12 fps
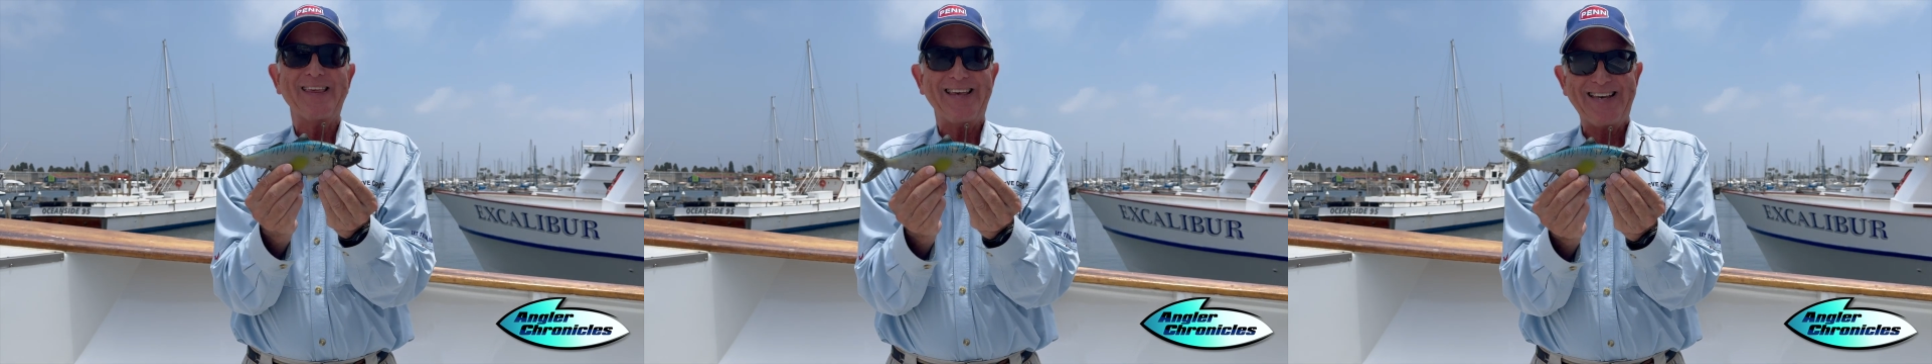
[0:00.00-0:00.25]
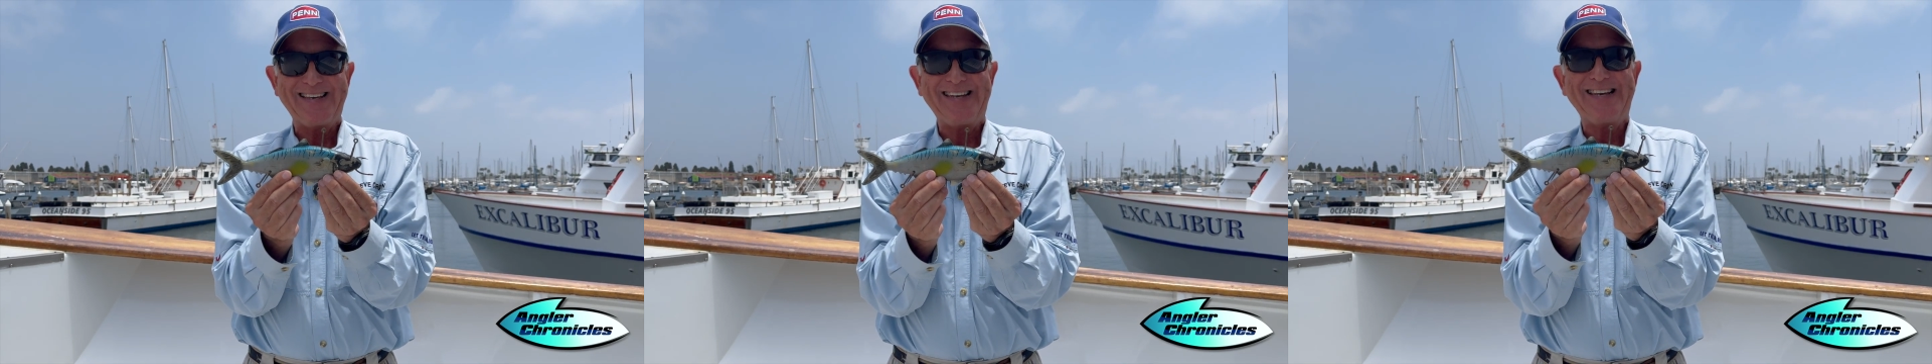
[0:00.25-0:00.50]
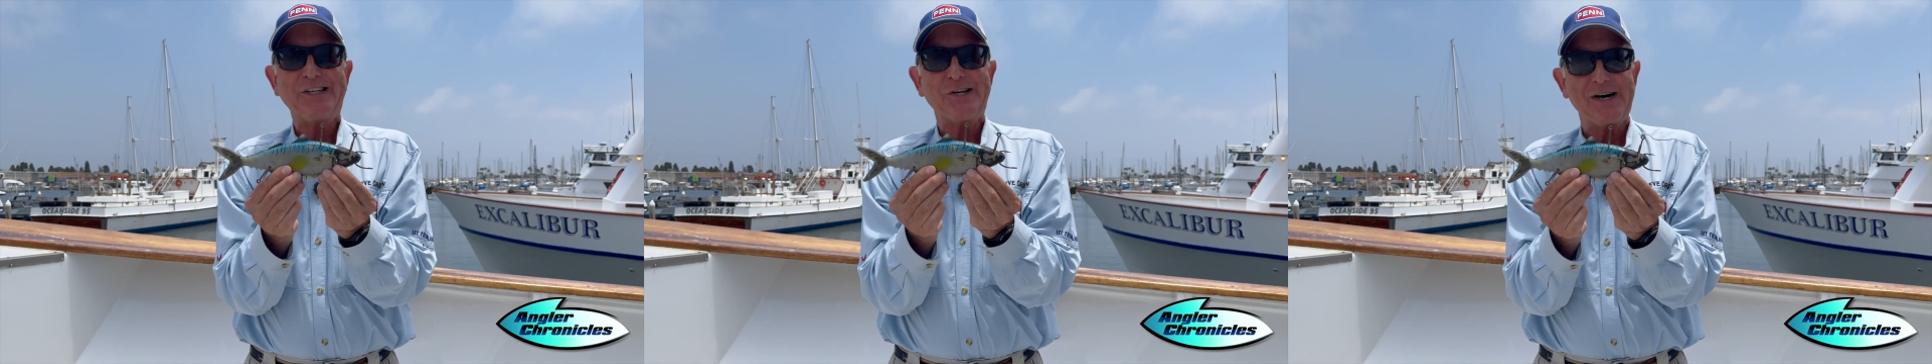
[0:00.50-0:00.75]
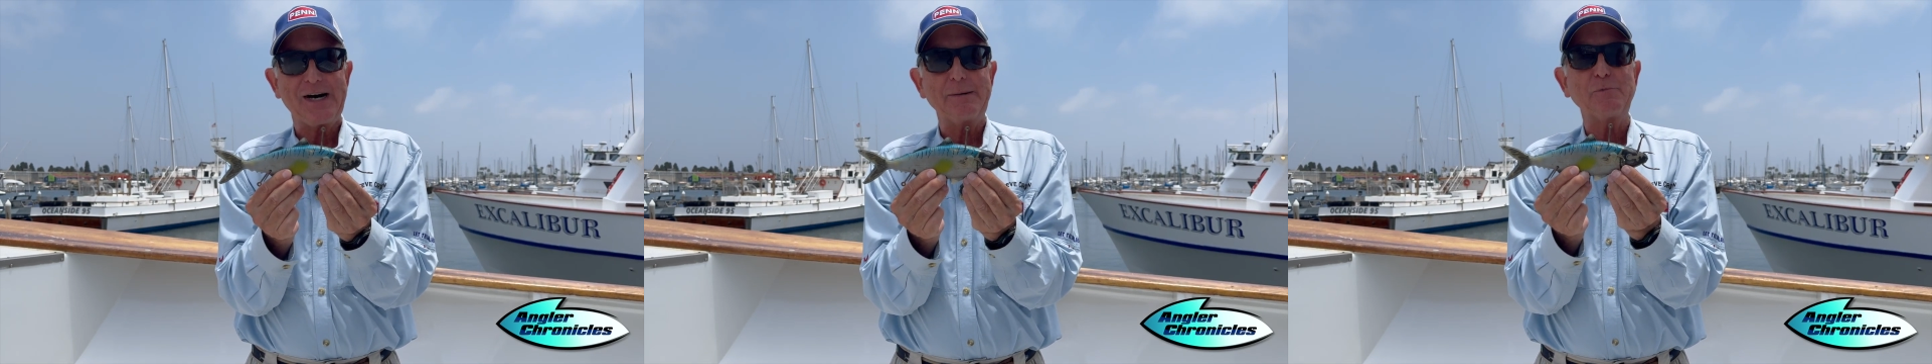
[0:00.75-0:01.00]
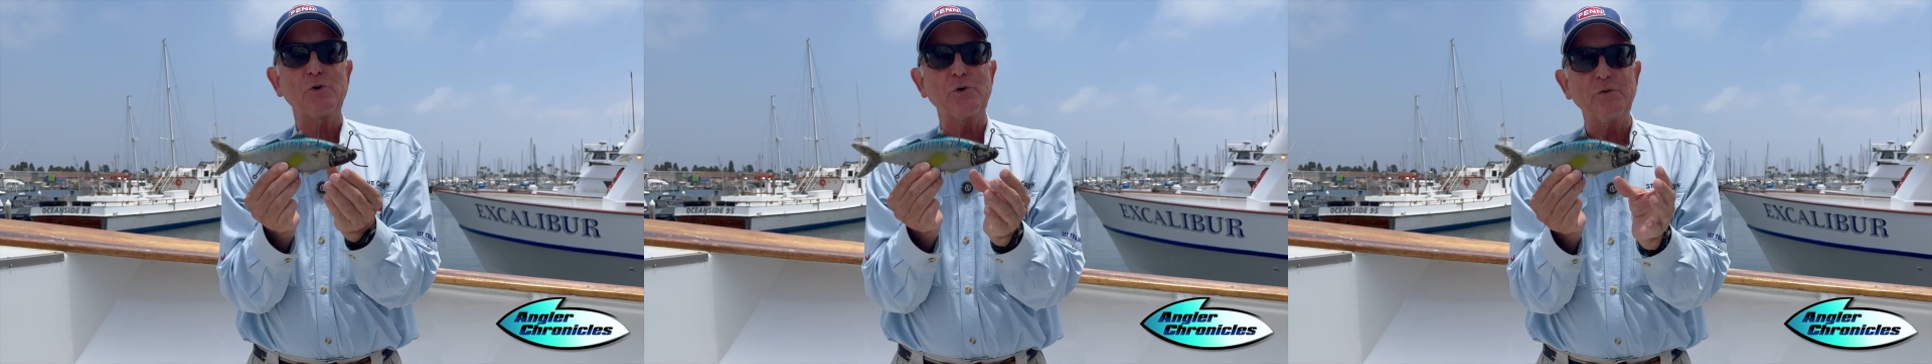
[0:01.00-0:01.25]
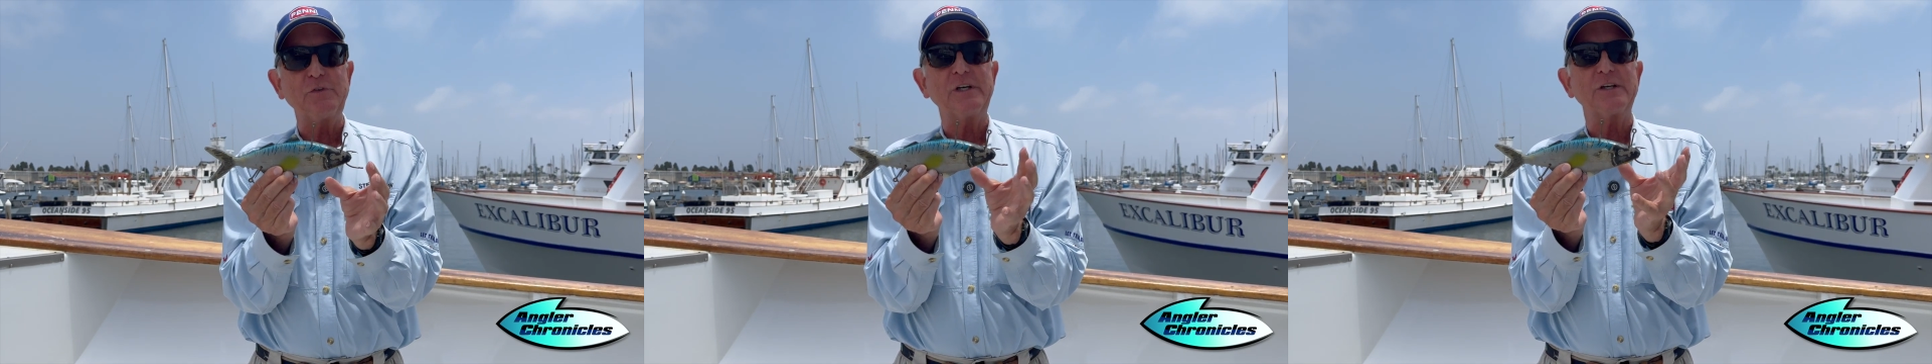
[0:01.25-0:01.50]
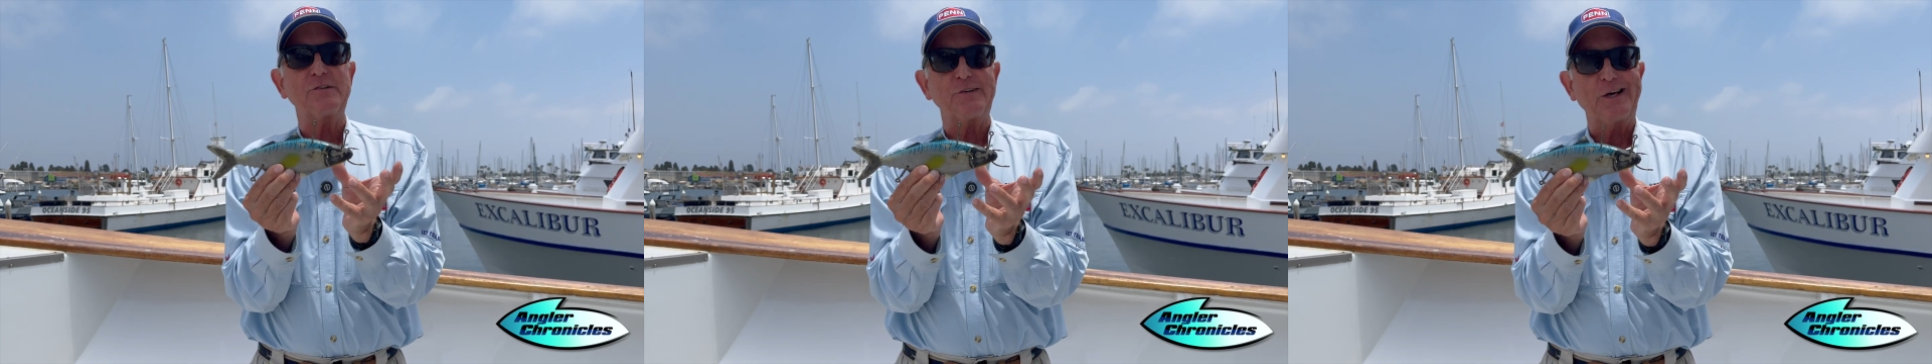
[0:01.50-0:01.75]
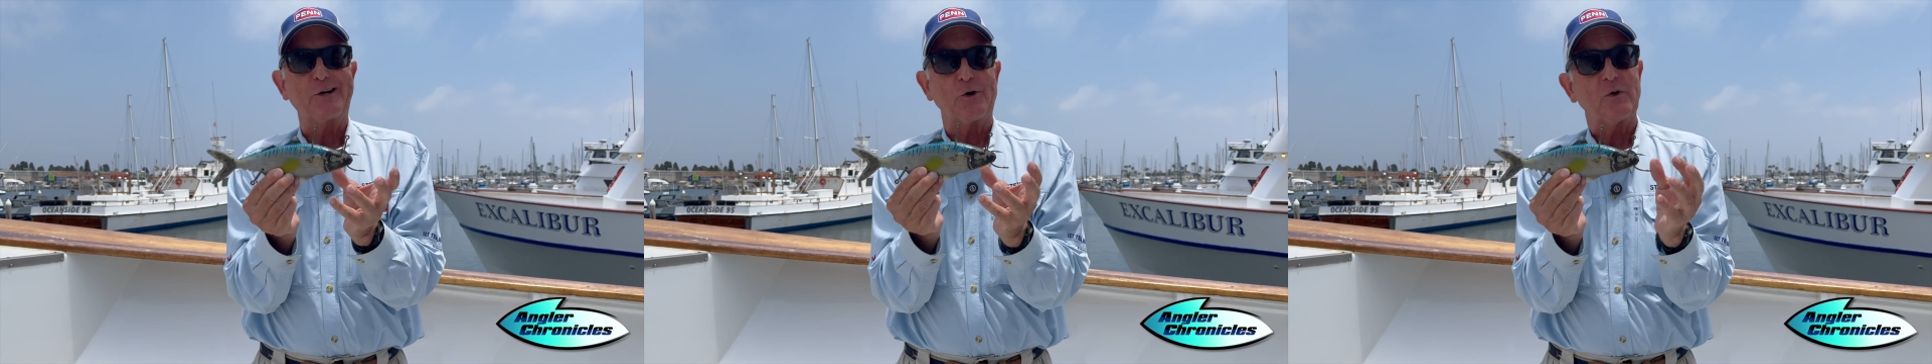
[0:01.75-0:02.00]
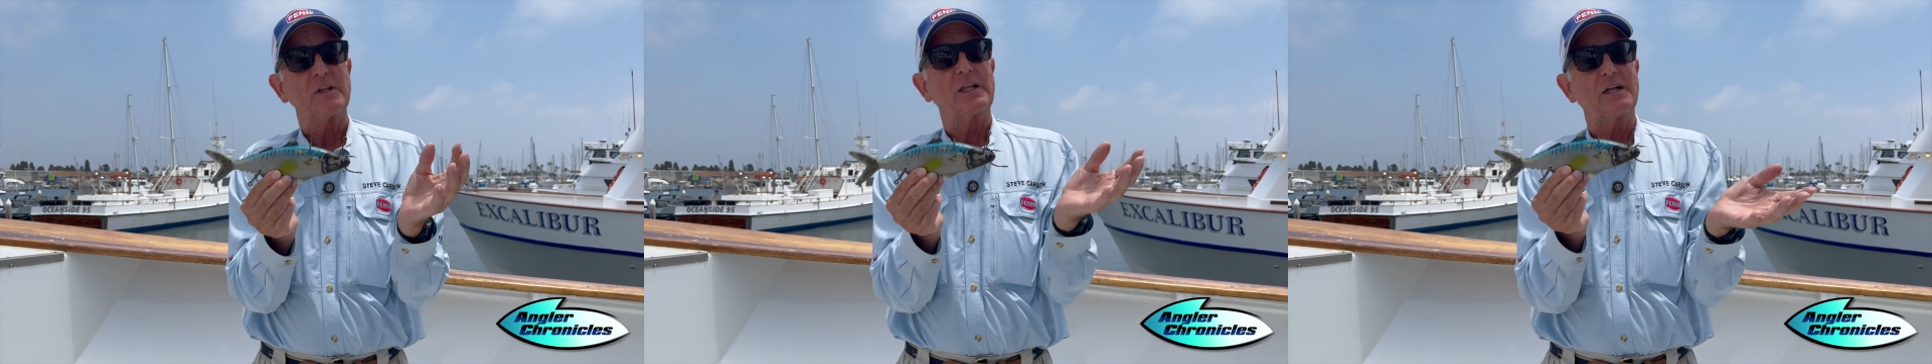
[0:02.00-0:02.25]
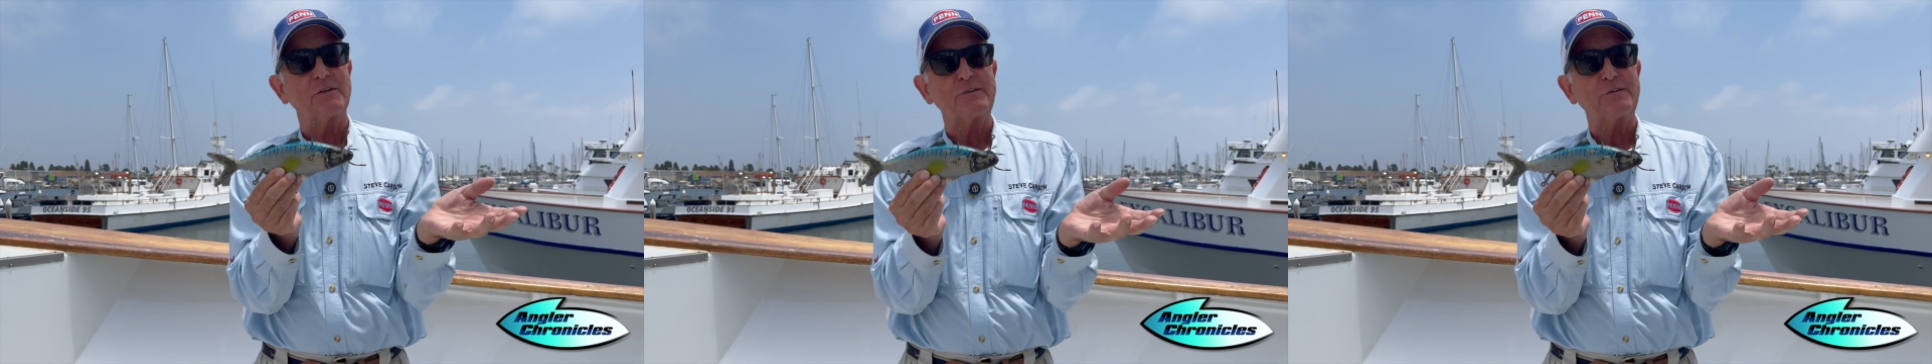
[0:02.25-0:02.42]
anytime you're using a sinker, little